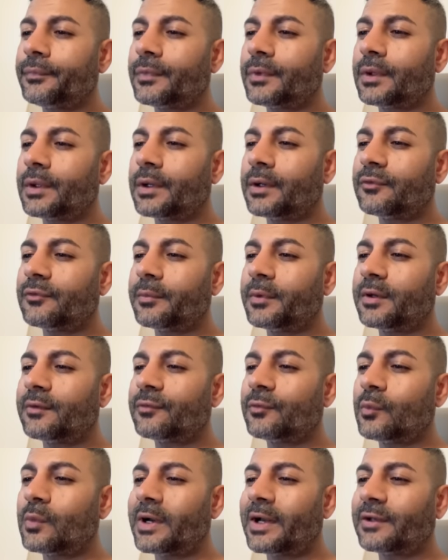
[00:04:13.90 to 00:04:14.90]
And there's a bit
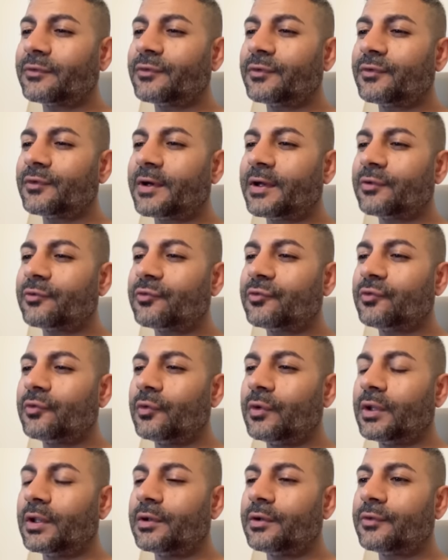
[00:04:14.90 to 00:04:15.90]
of wax attached to
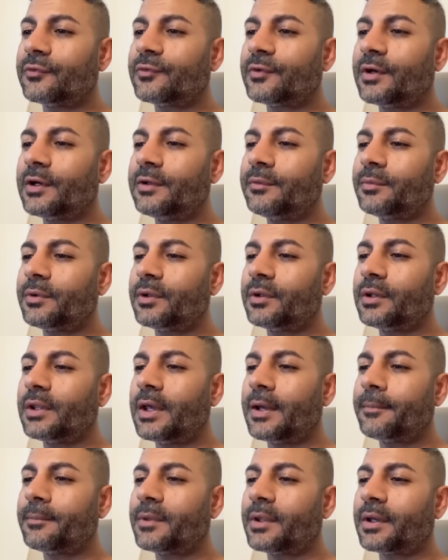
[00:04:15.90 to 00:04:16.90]
the underside, but yeah,
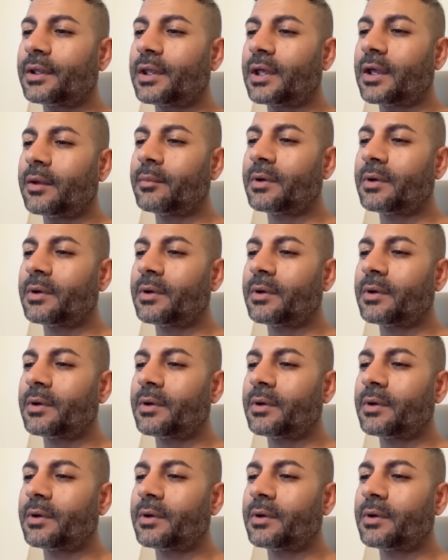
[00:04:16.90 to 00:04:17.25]
that came